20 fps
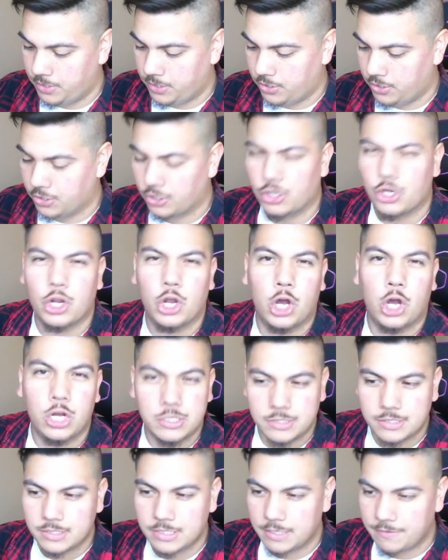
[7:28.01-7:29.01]
their
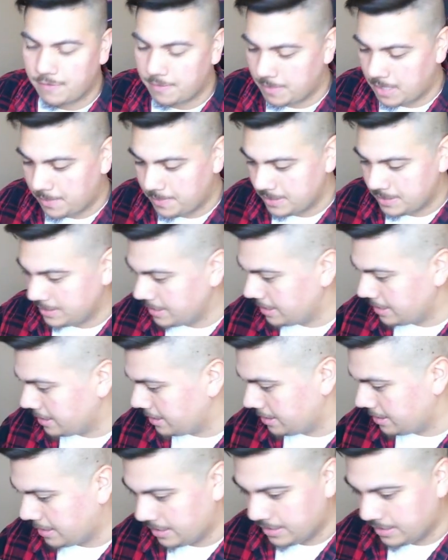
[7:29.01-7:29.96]
cost, if I'm not mistaken.